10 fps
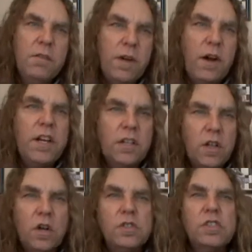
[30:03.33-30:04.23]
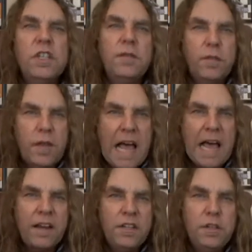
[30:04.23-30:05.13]
very closely if you've
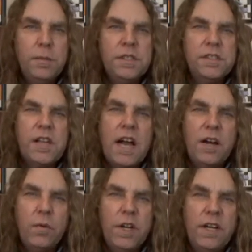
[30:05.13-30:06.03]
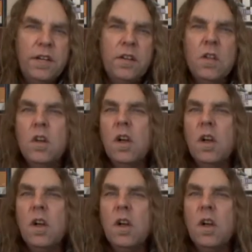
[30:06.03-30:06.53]
had a human design reading,